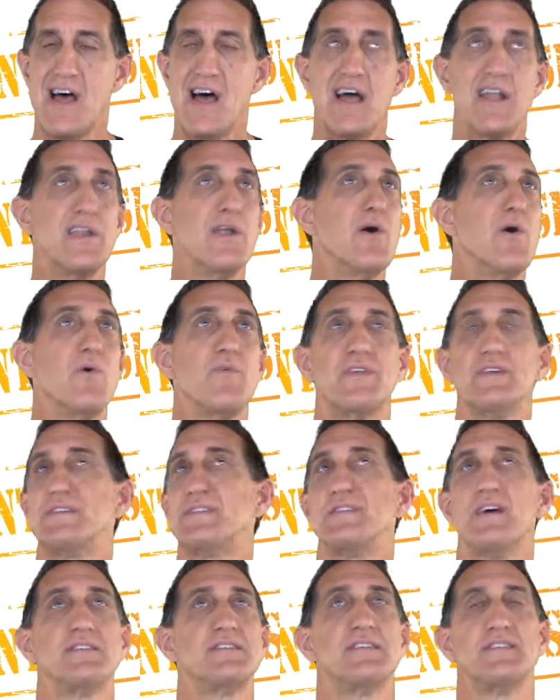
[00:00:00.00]
No, this
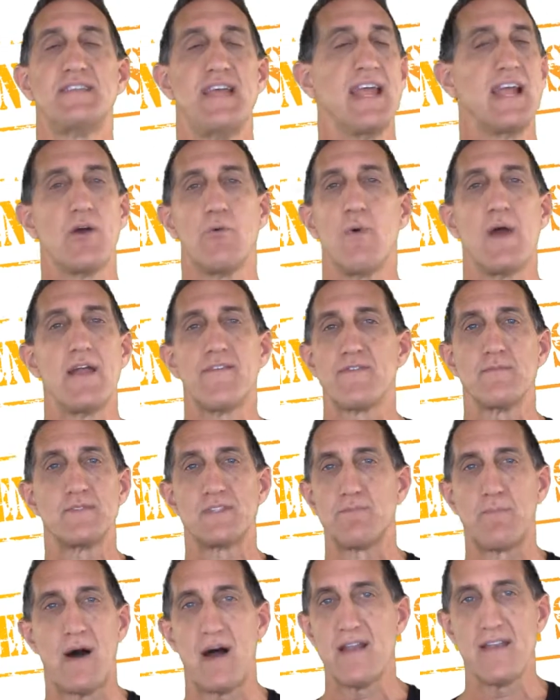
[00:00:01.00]
doesn't take away from
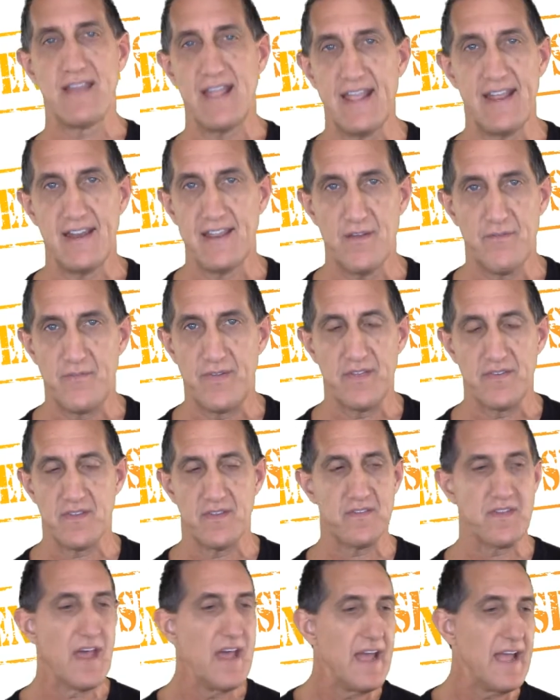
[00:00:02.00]
spontaneity of visits.